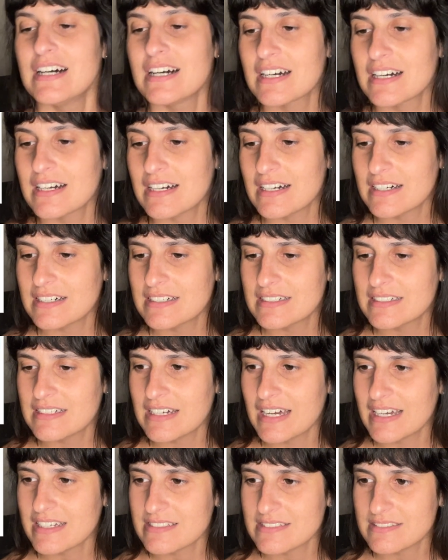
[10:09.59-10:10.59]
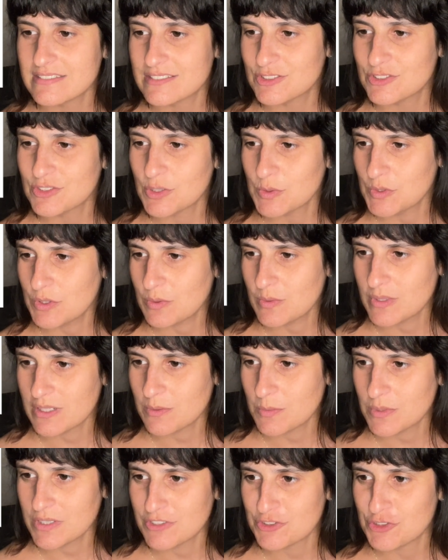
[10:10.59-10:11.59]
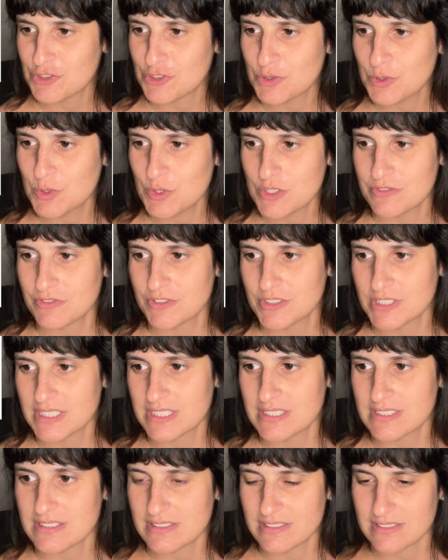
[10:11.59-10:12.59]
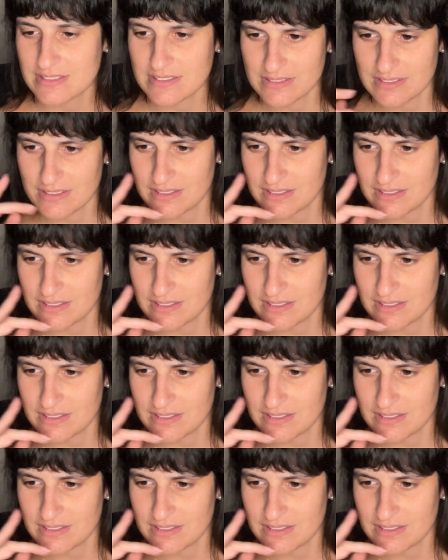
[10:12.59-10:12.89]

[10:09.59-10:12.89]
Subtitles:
I don't know what I want to choose for this.